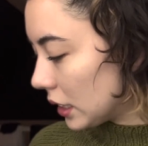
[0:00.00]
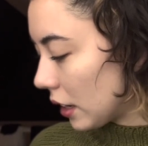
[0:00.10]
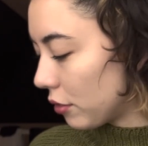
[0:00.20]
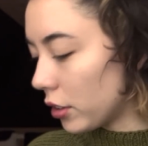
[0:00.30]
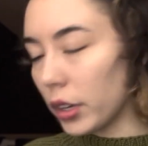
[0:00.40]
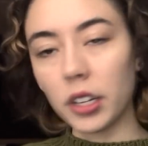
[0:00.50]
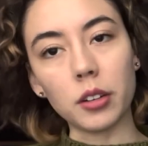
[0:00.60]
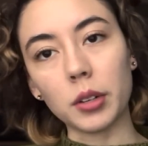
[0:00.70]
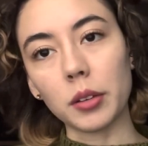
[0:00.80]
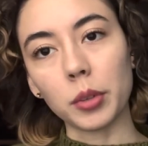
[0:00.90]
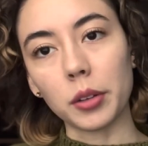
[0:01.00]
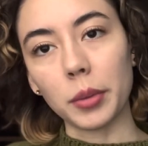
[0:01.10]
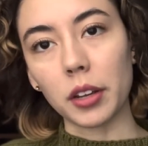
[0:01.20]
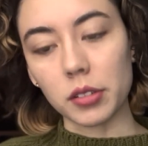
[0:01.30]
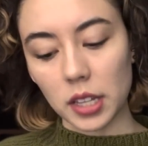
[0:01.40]
I have no idea what I'm gonna
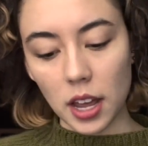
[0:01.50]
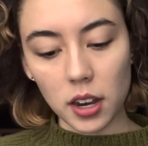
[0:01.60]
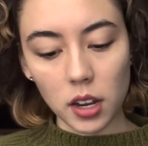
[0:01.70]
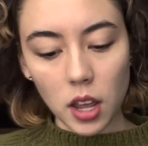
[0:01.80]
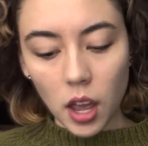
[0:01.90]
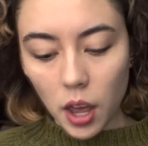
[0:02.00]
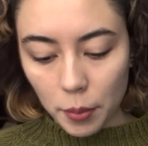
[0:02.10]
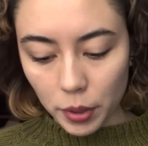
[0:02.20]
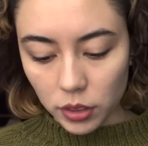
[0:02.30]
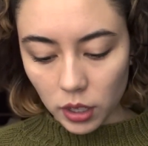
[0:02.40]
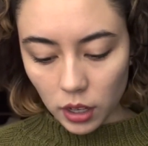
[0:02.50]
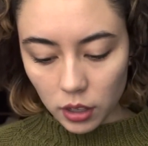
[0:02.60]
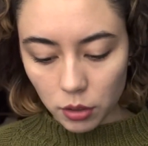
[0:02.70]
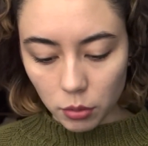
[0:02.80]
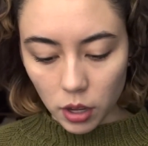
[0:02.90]
make with that. But the
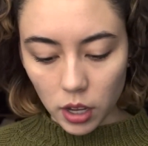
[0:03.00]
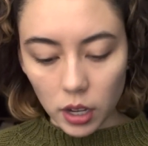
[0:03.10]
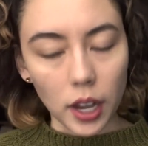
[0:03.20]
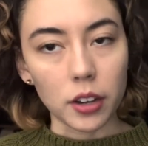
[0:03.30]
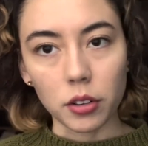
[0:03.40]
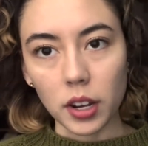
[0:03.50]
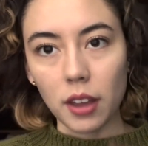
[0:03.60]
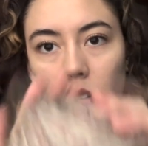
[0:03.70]
other one, I don't have